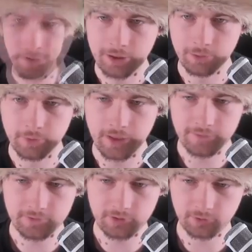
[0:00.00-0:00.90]
Now,
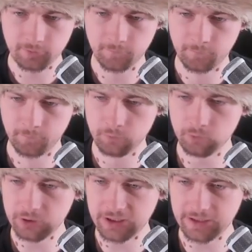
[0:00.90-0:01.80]
after
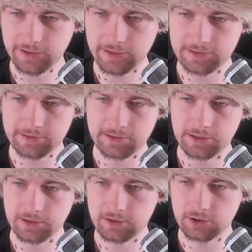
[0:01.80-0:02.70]
fully
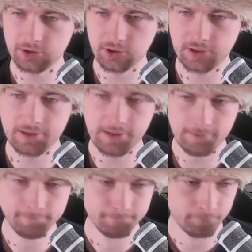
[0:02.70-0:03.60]
annexing uh,
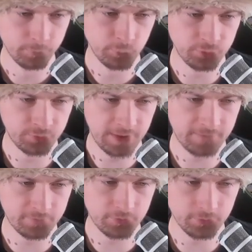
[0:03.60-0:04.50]
Kham, which we
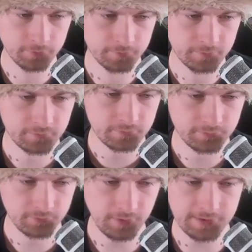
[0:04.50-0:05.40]
have to do,
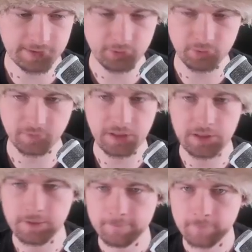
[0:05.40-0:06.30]
that's a bit of A
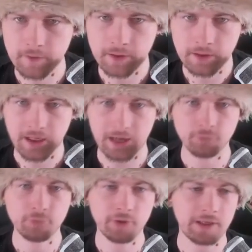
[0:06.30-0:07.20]
E,
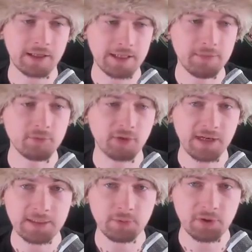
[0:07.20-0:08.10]
I'll do a claim
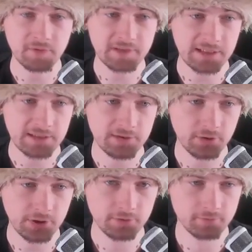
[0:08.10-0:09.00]
right away of Sagi
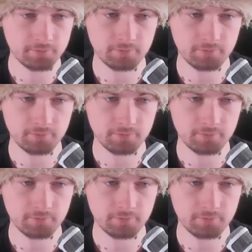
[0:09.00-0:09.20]
Yogir,